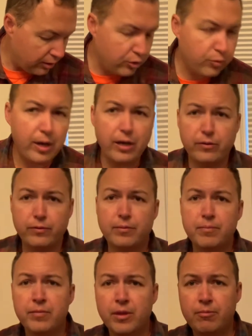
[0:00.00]
12,
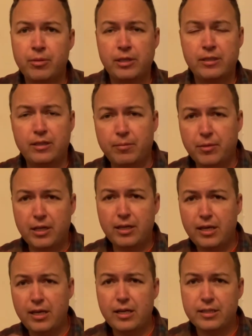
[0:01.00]
but I'm going to
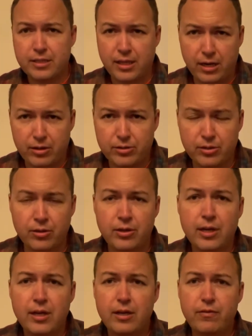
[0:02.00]
get us there. So,
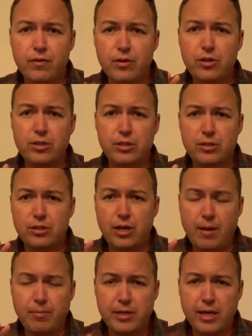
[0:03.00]
verse
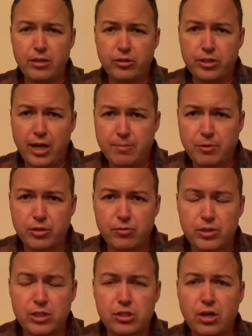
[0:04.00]
Daniel chapter 3
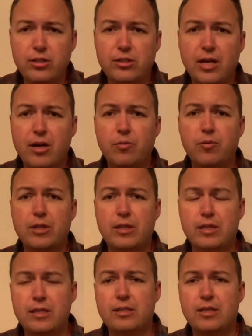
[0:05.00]
starts out with
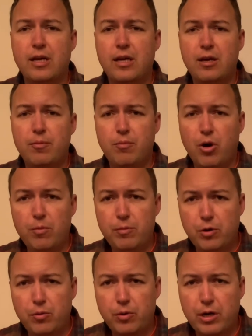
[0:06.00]
this
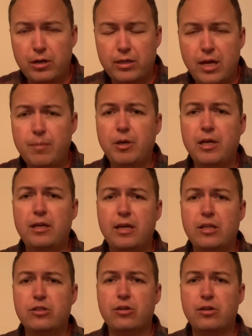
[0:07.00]
moment where
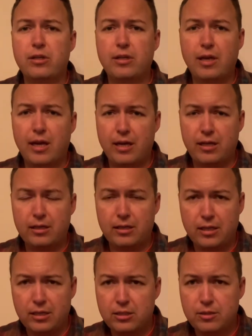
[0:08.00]
Nebuchadnezzar and
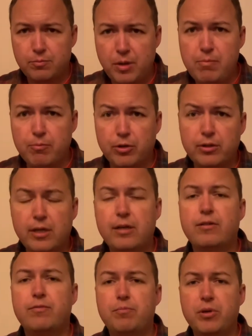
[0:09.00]
his people
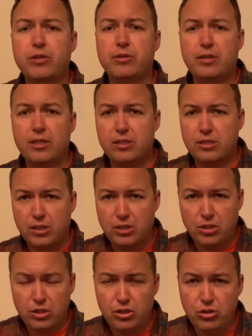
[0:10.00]
have built this
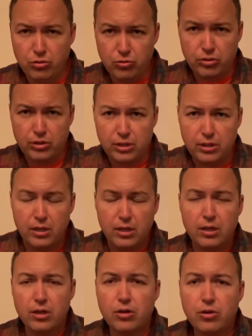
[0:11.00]
huge
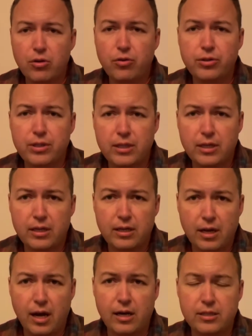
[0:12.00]
golden
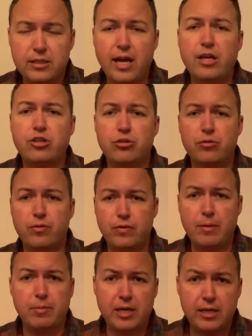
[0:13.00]
uh, statue of
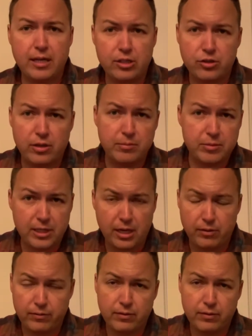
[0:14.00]
Nebuchadnezzar himself.